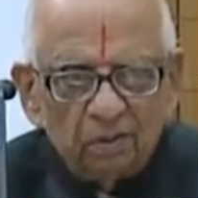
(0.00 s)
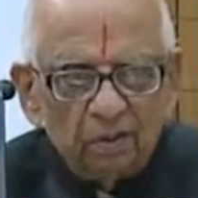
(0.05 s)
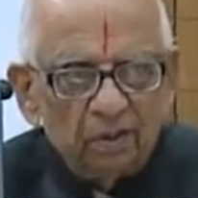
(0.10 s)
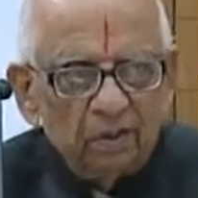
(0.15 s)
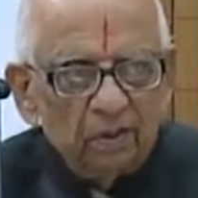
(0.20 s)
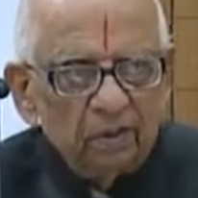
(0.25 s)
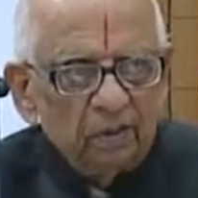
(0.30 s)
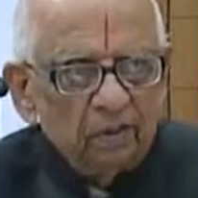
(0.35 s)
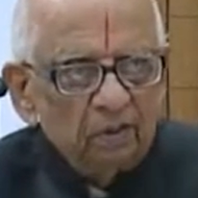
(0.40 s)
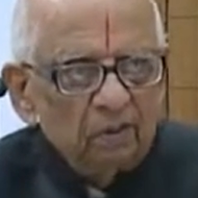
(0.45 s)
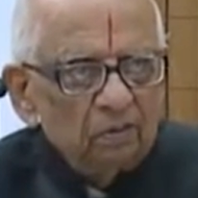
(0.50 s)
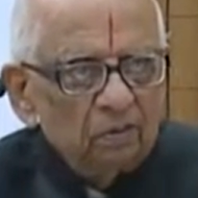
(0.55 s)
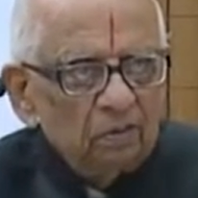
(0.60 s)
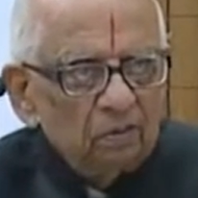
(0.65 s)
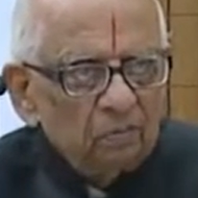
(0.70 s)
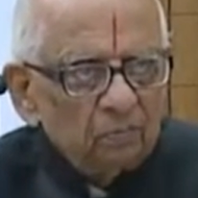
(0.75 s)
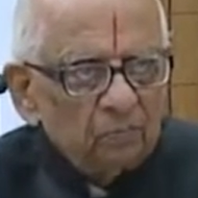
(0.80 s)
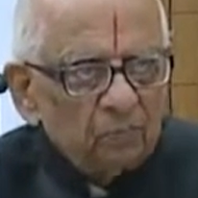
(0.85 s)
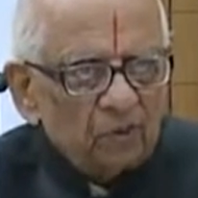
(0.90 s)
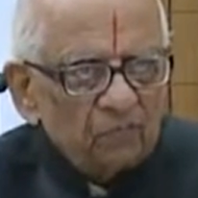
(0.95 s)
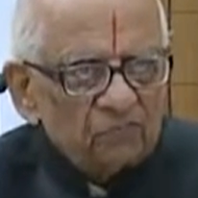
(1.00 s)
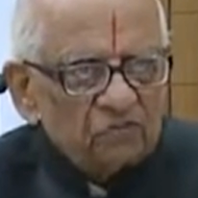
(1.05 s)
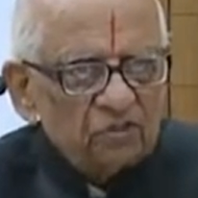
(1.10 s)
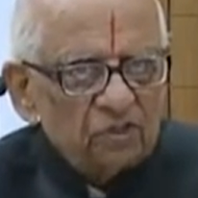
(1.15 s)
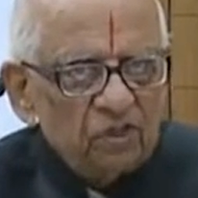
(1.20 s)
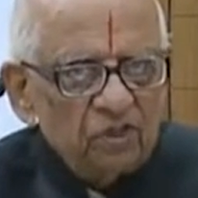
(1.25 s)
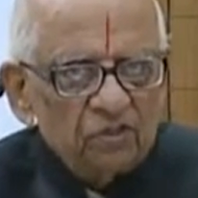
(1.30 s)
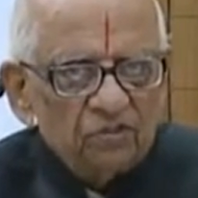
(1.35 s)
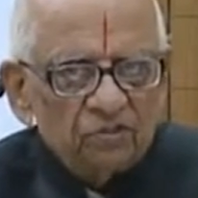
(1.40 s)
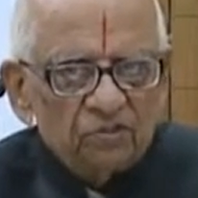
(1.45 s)
the
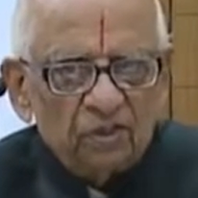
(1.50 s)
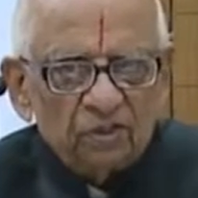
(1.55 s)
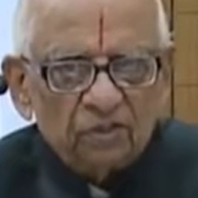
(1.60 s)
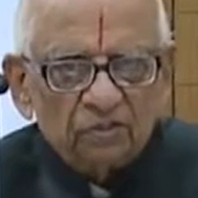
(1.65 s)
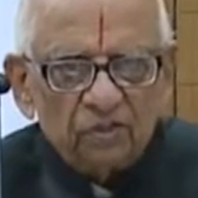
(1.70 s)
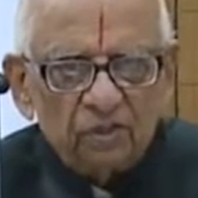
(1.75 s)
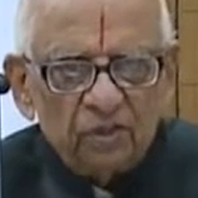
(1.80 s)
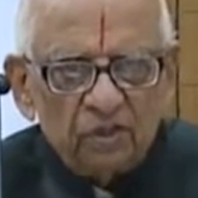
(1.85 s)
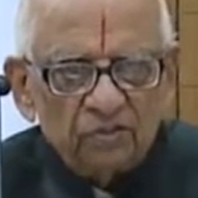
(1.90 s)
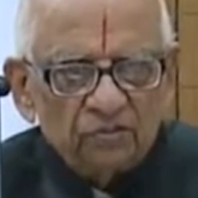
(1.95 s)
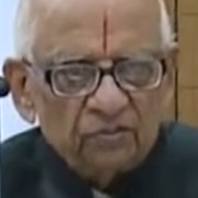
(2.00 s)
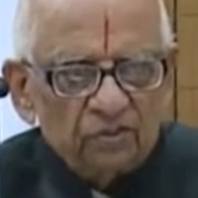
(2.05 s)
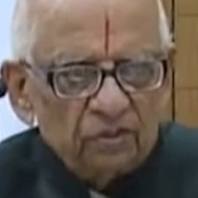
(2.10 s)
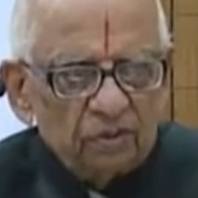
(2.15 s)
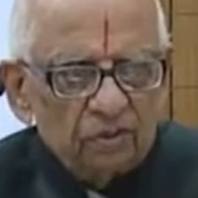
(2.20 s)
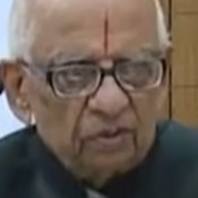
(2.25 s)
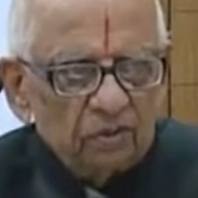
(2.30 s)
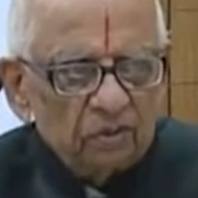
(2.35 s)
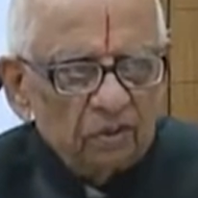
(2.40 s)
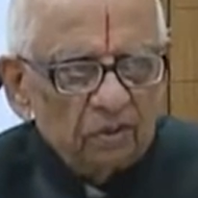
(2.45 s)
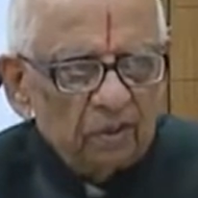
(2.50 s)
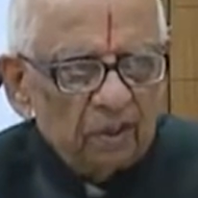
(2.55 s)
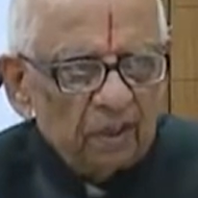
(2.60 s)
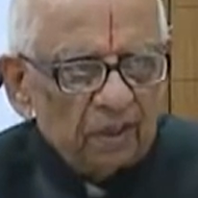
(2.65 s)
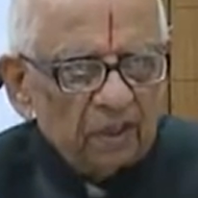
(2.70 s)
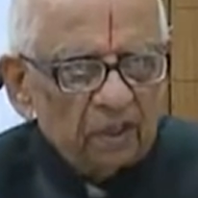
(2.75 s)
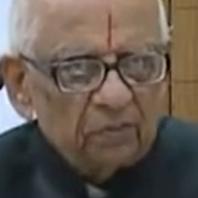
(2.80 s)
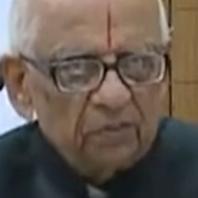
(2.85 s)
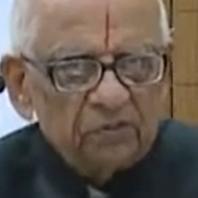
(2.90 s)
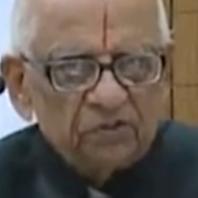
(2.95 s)
professors, lecturers,
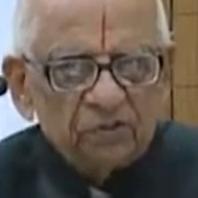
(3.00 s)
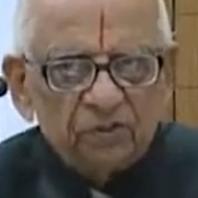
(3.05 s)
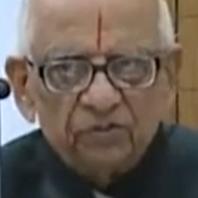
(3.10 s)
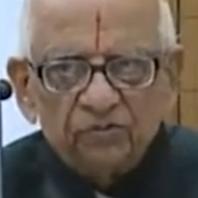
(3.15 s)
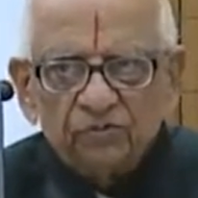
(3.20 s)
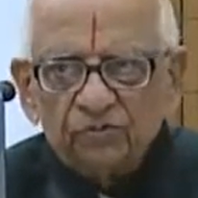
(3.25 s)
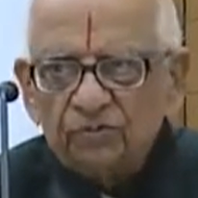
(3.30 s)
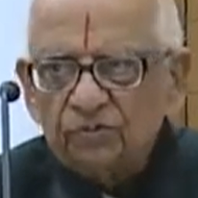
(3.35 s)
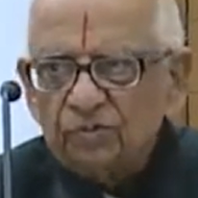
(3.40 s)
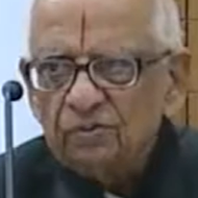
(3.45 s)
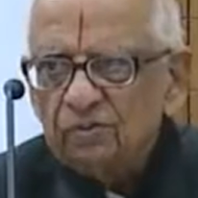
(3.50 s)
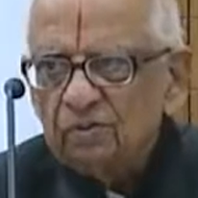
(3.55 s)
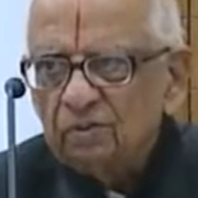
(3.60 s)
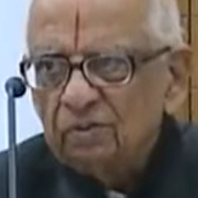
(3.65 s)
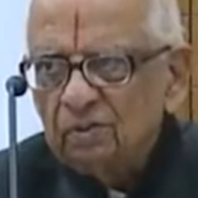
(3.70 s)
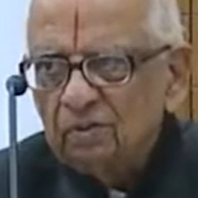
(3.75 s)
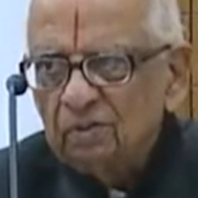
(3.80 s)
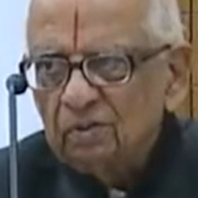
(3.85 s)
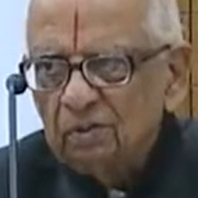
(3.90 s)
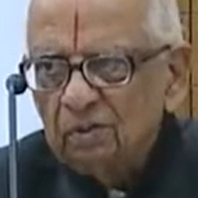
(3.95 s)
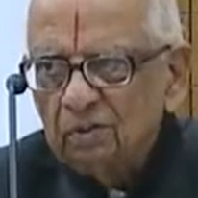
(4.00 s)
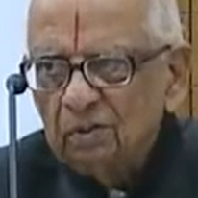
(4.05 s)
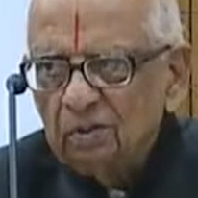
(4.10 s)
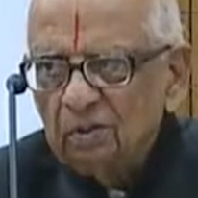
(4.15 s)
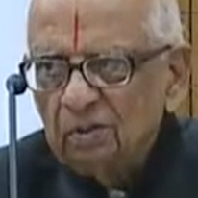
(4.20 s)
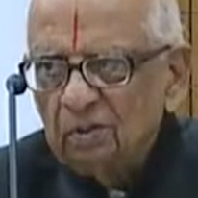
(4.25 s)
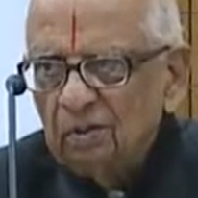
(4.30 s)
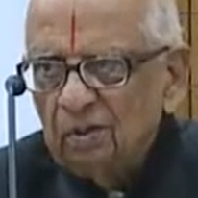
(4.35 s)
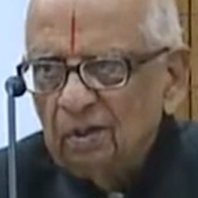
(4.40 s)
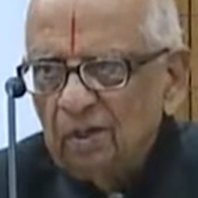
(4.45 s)
academicians,
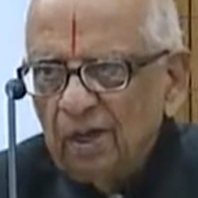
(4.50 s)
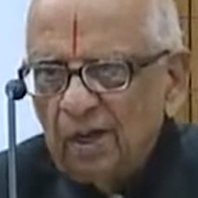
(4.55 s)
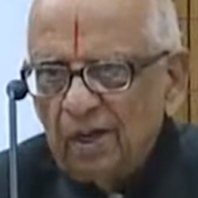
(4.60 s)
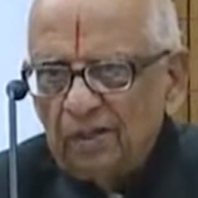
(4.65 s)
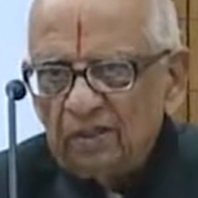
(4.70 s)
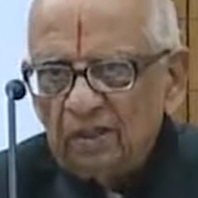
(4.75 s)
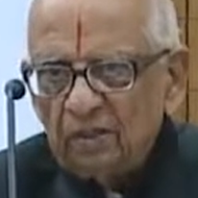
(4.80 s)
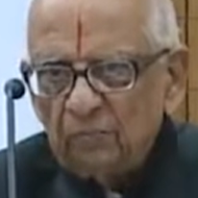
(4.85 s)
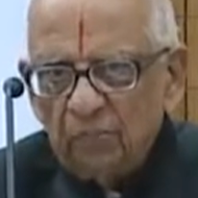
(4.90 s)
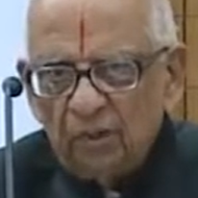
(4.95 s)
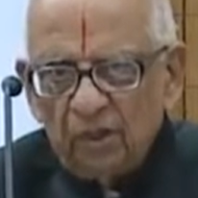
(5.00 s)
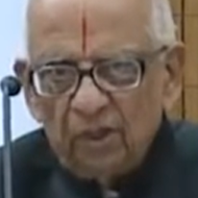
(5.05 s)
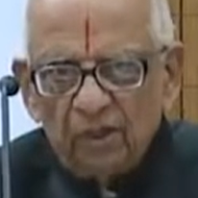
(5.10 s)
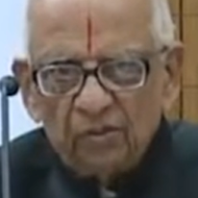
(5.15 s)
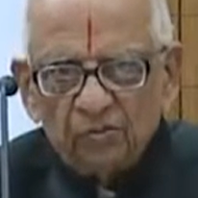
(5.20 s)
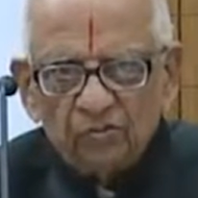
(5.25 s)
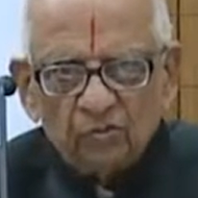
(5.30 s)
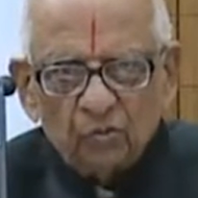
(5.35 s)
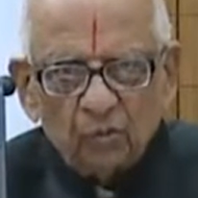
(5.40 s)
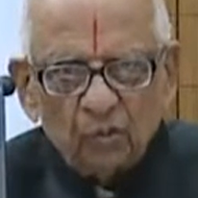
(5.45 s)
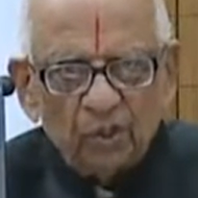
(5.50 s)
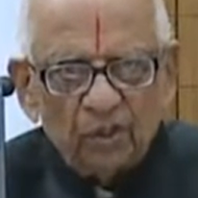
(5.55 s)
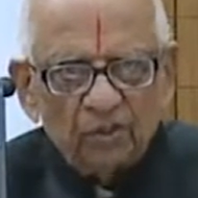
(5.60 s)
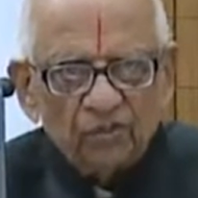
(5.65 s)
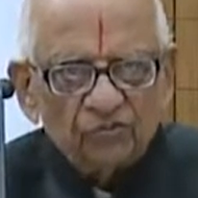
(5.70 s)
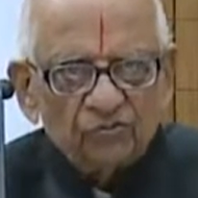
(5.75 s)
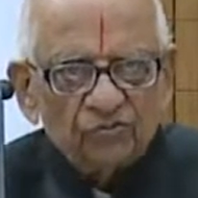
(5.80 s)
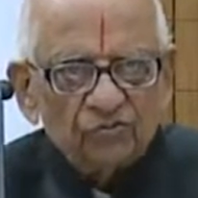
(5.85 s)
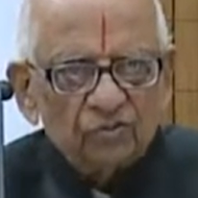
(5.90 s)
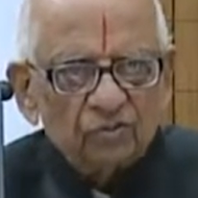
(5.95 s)
and the brilliant
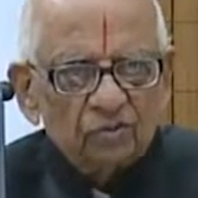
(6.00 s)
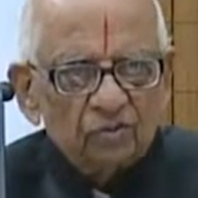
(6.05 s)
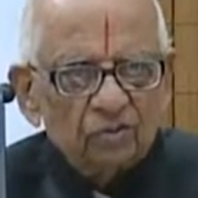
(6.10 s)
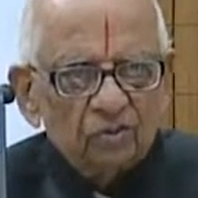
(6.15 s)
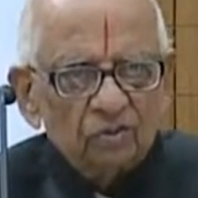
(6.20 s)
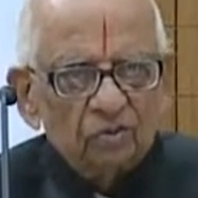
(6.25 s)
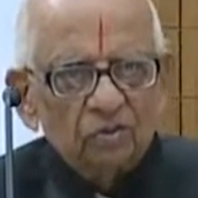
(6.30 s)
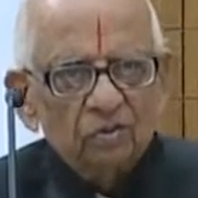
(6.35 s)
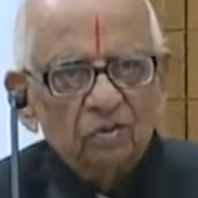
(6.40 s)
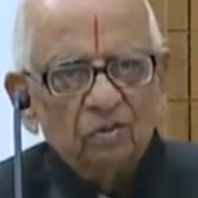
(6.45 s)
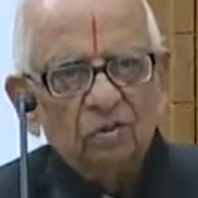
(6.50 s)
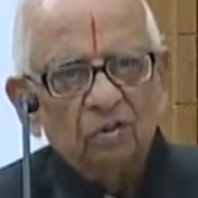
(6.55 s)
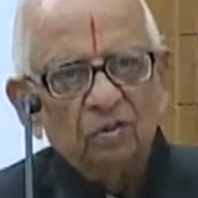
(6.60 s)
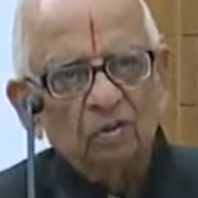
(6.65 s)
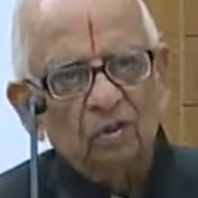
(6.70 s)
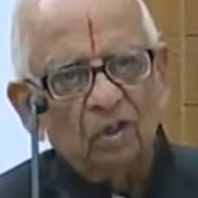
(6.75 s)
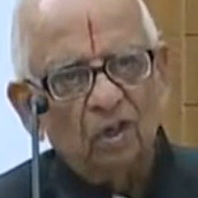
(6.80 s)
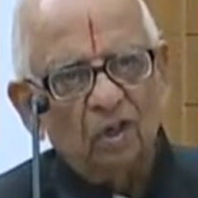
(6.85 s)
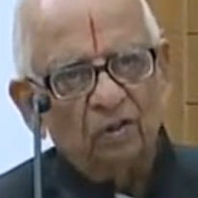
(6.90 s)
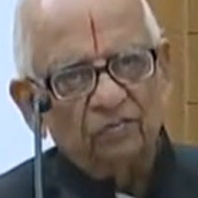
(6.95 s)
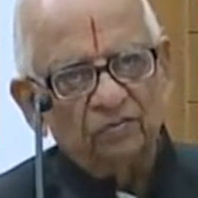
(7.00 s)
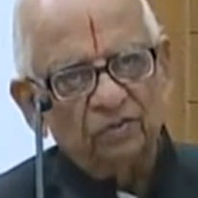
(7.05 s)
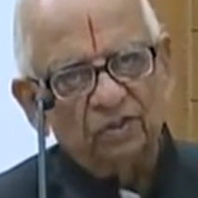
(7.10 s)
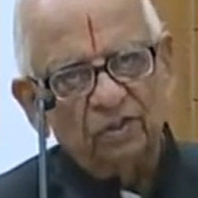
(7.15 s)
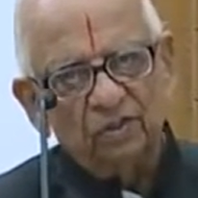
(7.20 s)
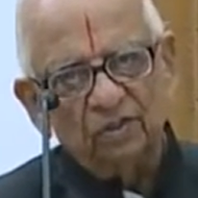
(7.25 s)
students of